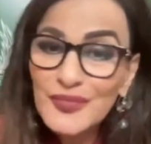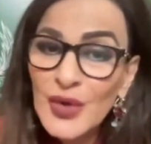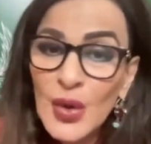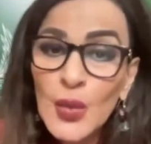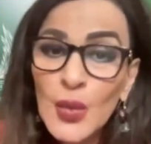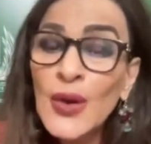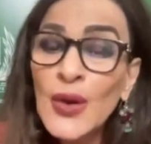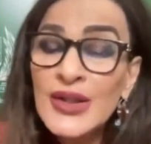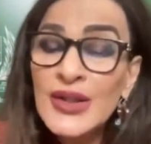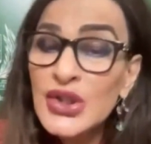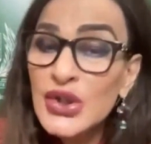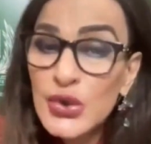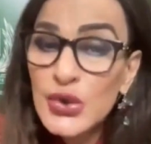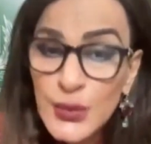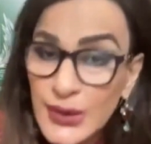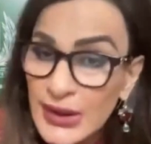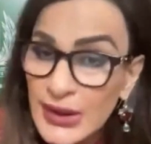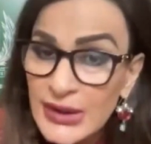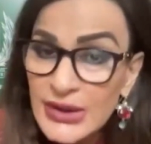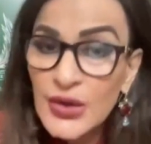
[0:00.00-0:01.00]
What
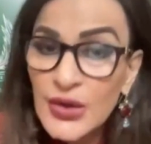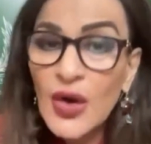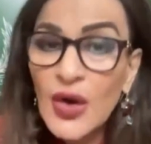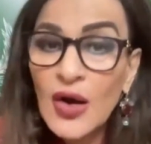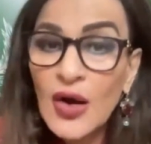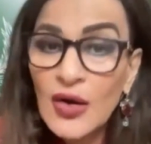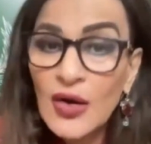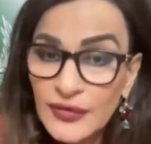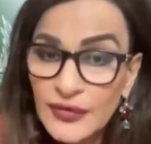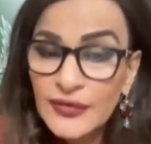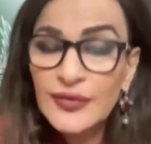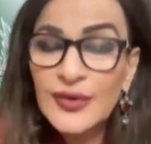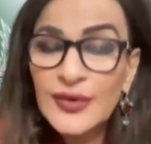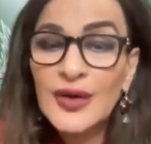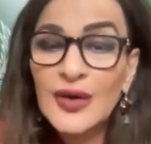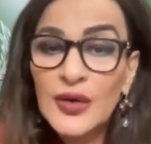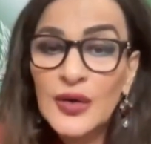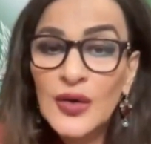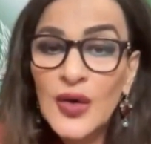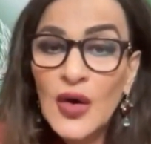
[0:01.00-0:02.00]
suite of
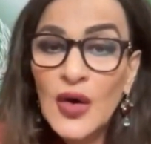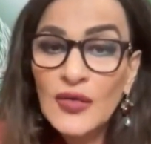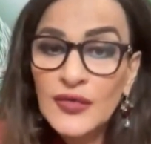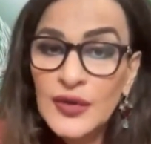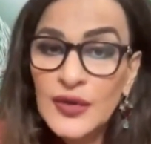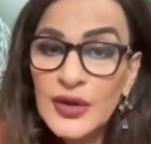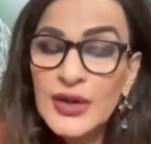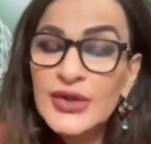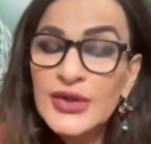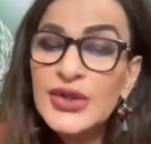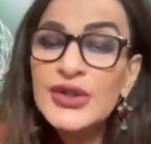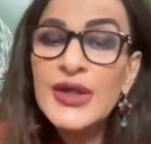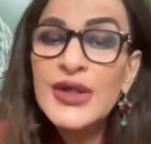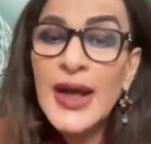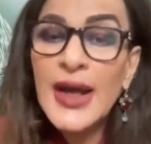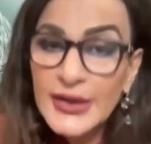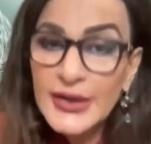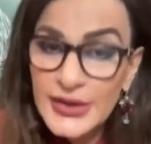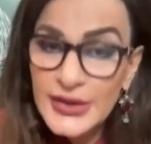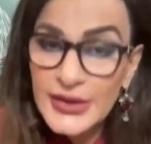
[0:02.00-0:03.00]
urgent
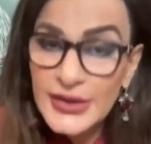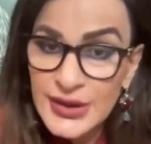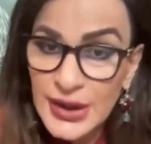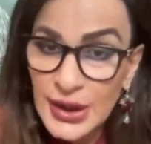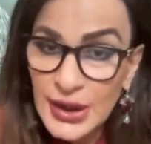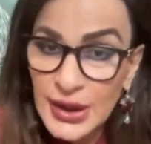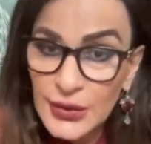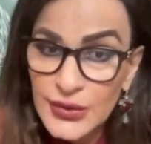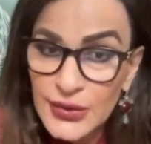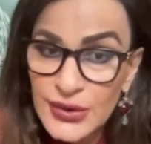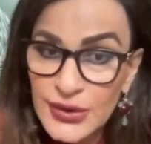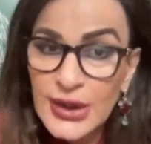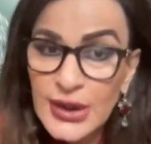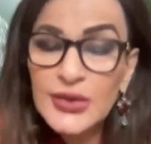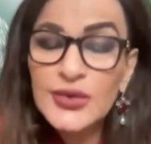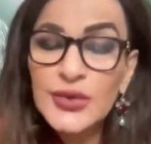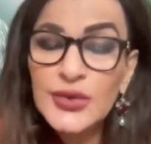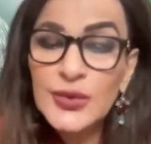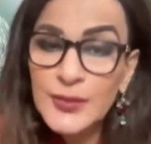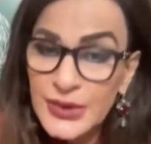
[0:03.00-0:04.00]
actions can you
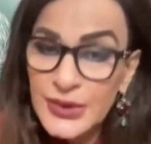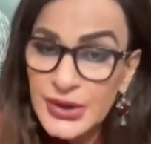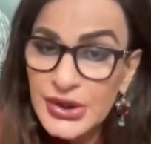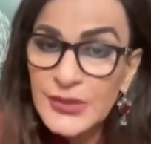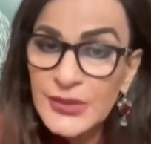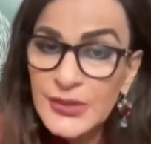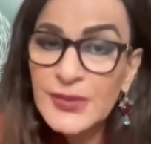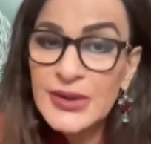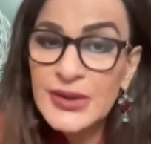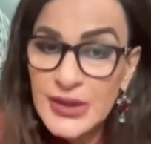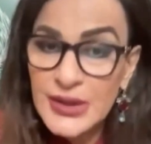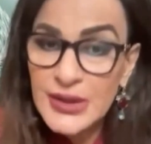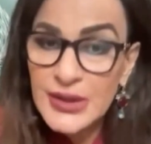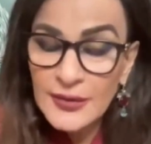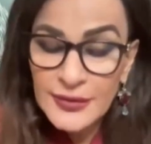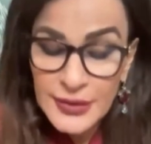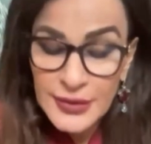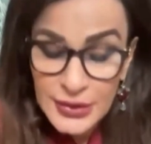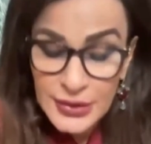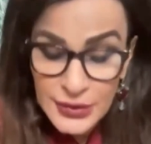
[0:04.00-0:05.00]
take to
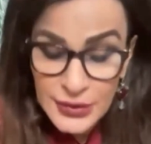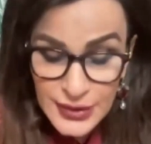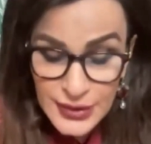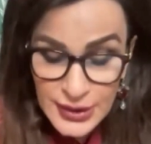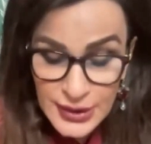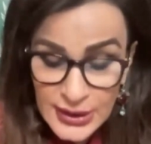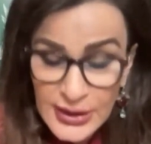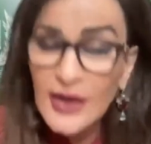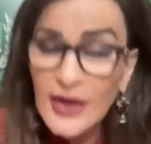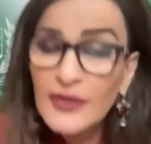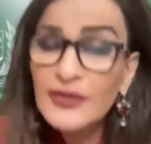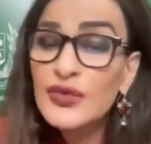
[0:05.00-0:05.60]
appreciably start reducing?